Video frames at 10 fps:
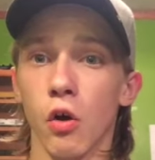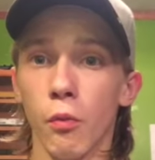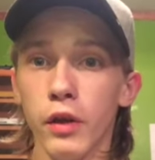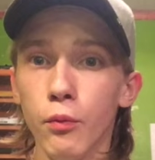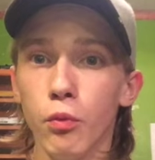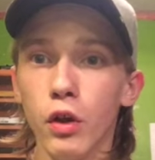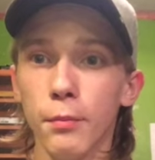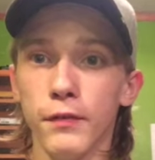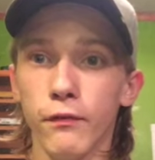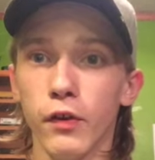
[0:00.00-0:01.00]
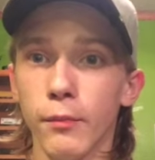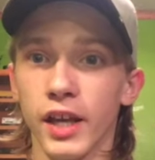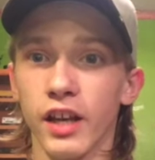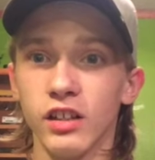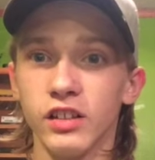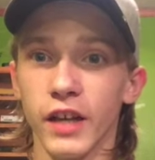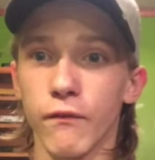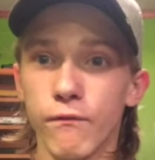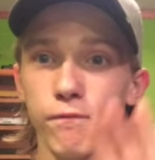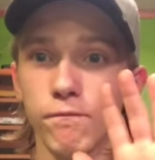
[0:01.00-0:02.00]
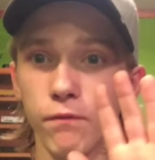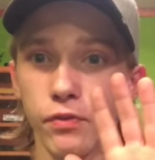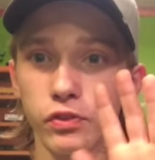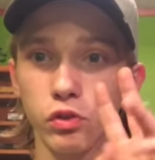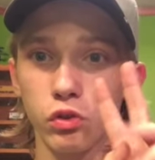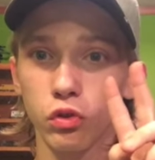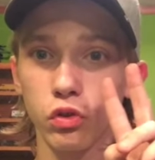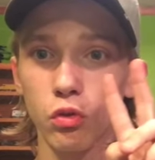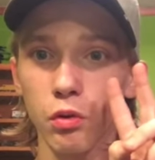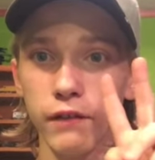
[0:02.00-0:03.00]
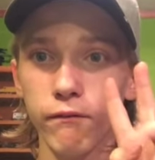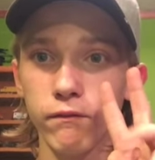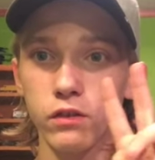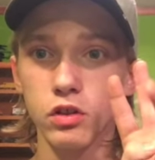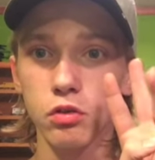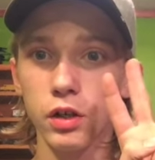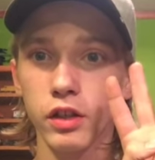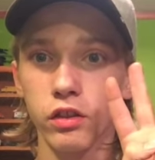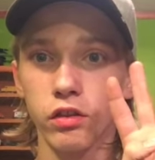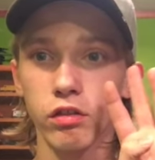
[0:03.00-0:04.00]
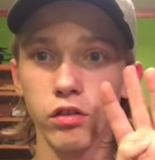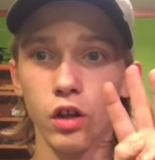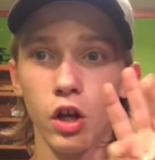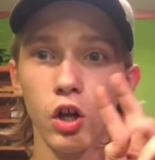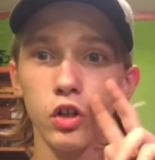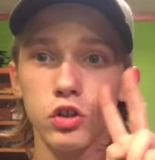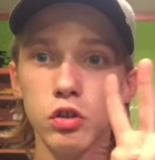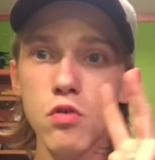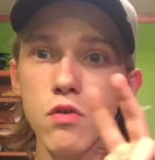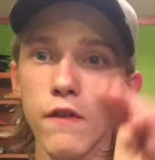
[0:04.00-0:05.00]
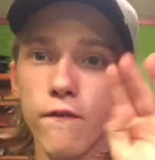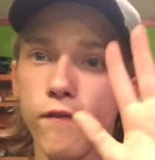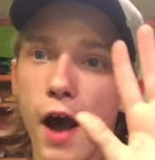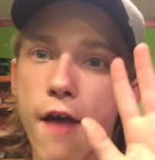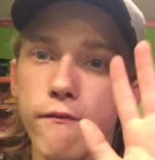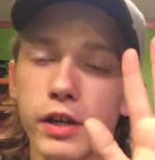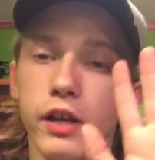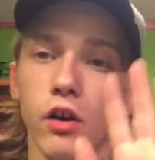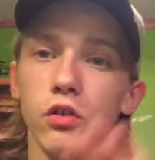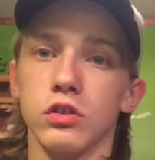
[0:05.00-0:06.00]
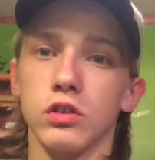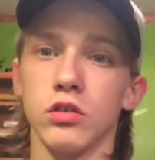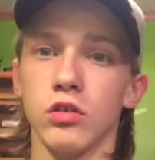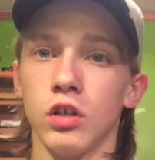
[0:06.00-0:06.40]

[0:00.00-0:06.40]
we will be filming like three, two or two the five videos